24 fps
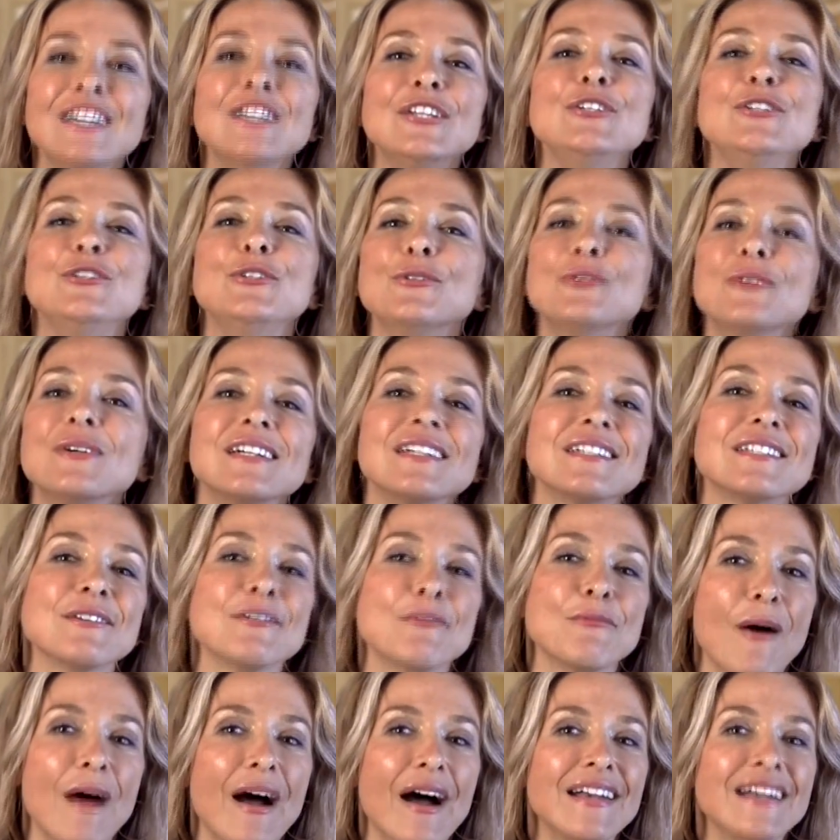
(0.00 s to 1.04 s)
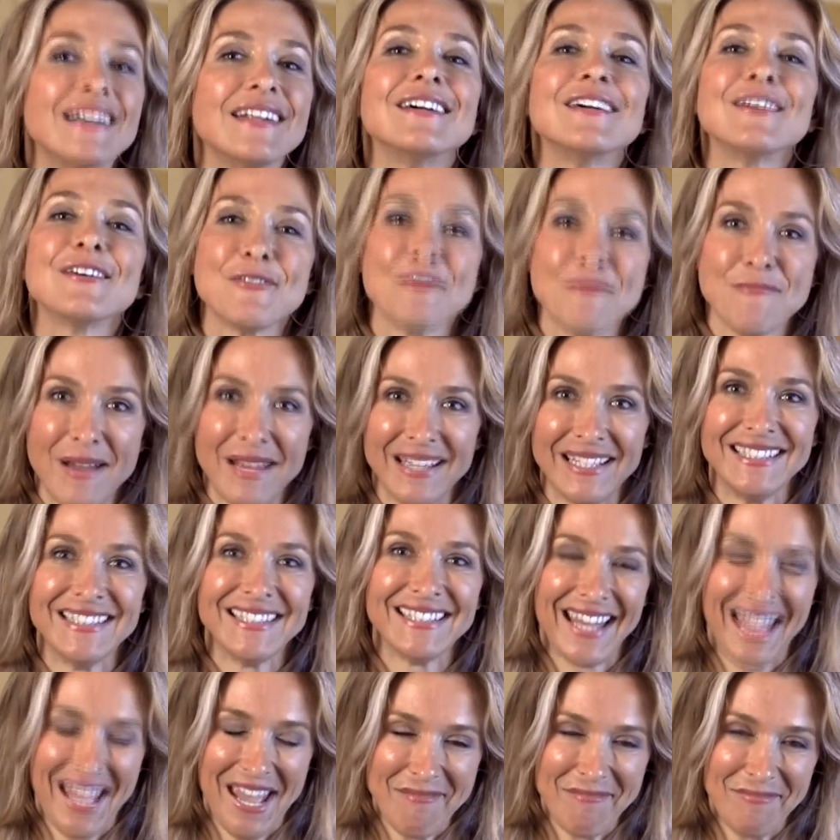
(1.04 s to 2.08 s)
You are the one who made
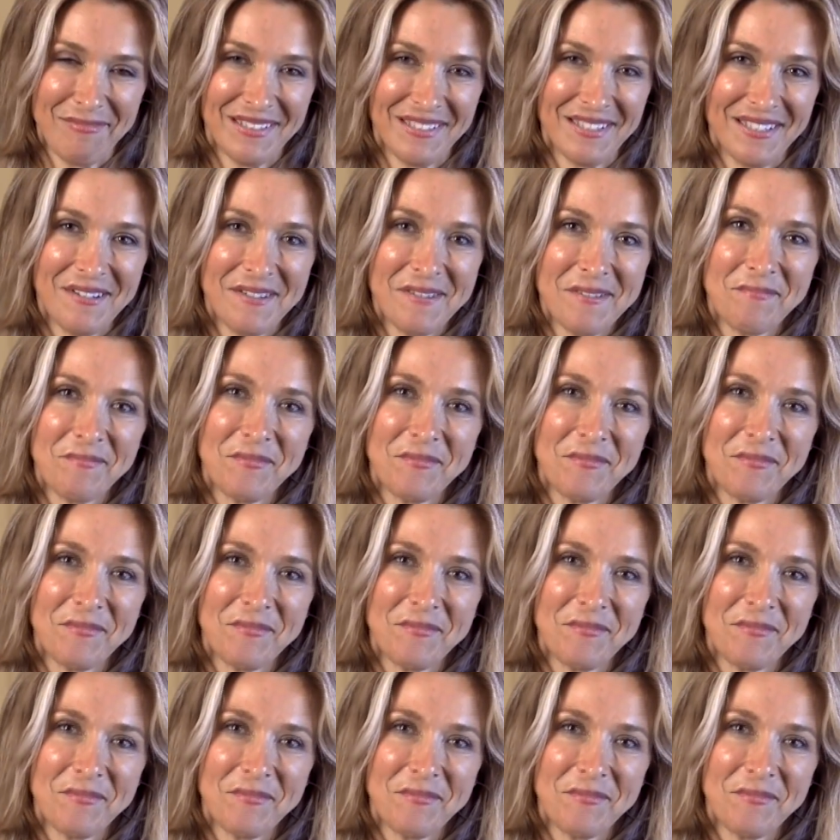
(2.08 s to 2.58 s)
it happen.